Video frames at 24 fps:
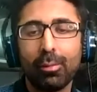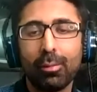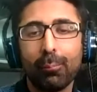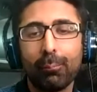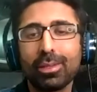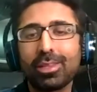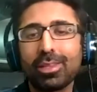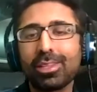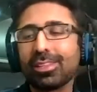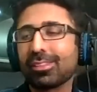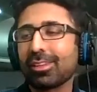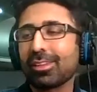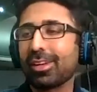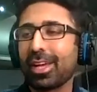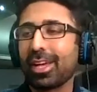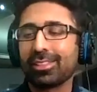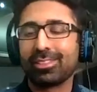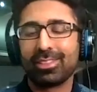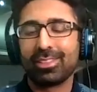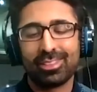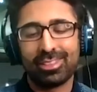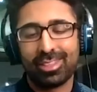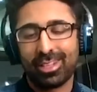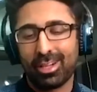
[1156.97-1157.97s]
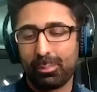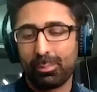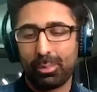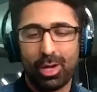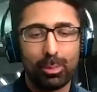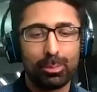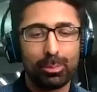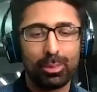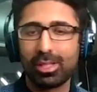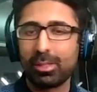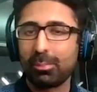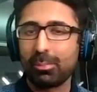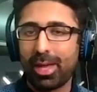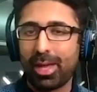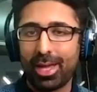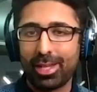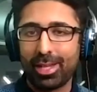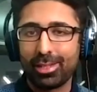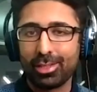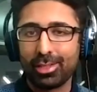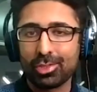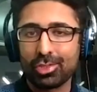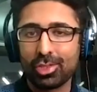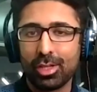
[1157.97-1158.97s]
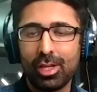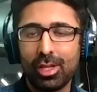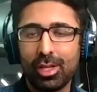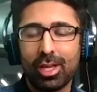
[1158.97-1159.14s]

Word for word: But these are assets that are properly managed.